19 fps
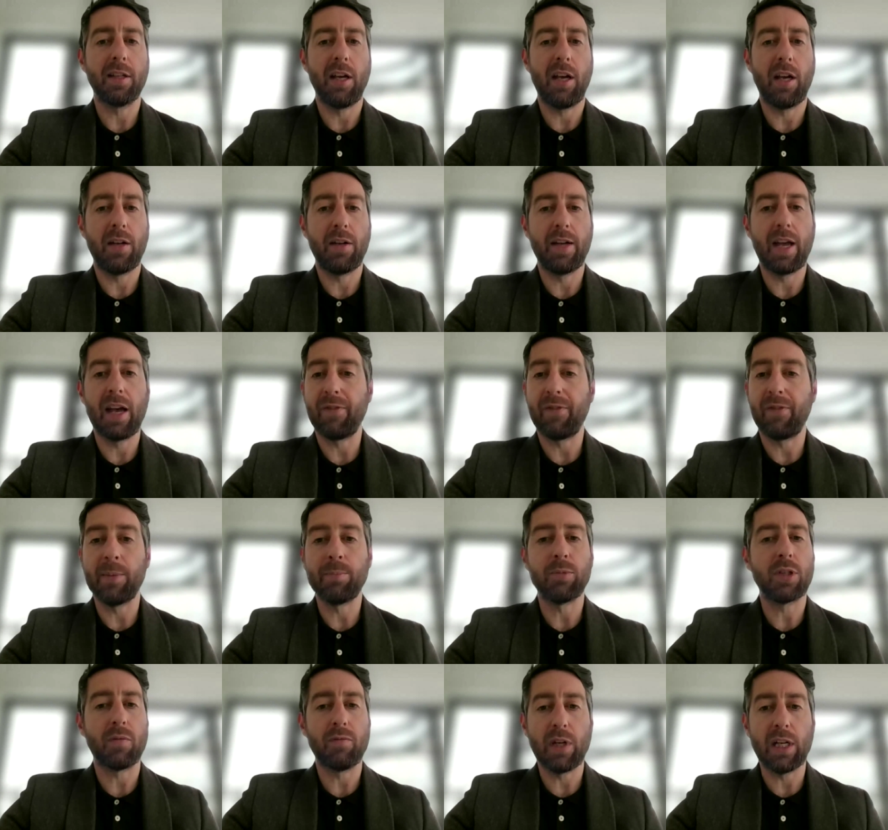and
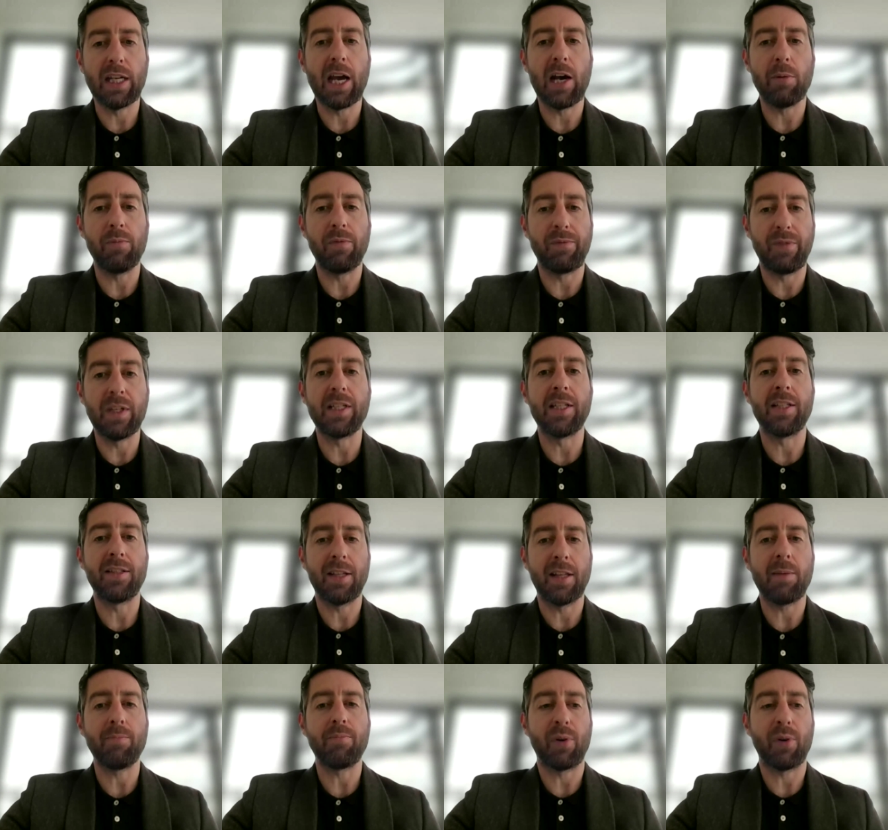FMs can really help feed
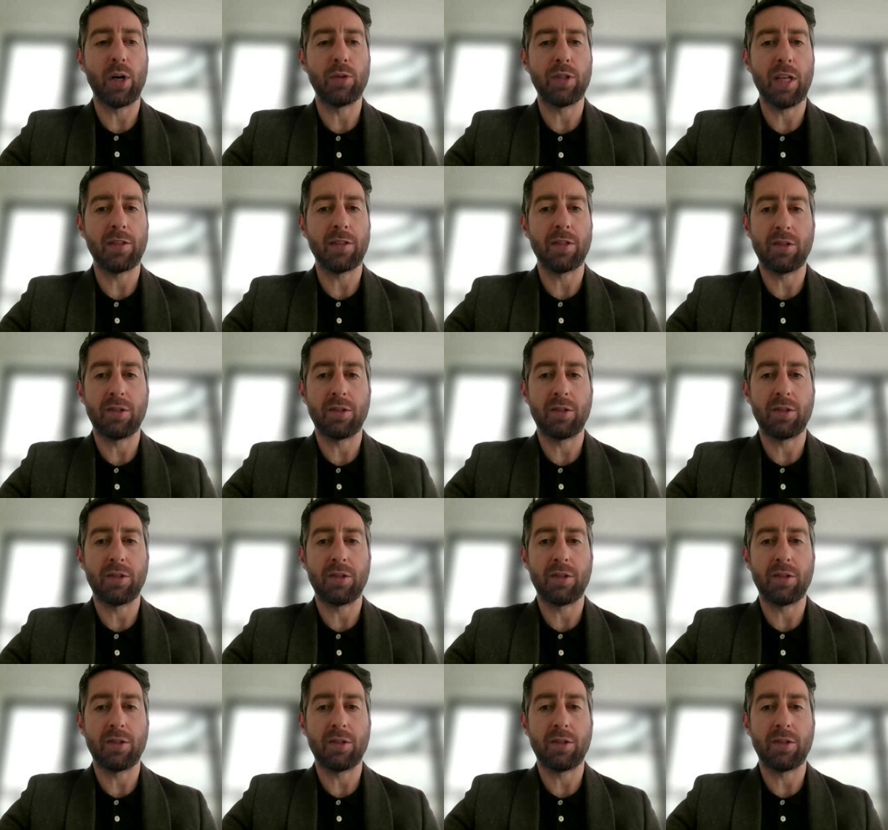into that process.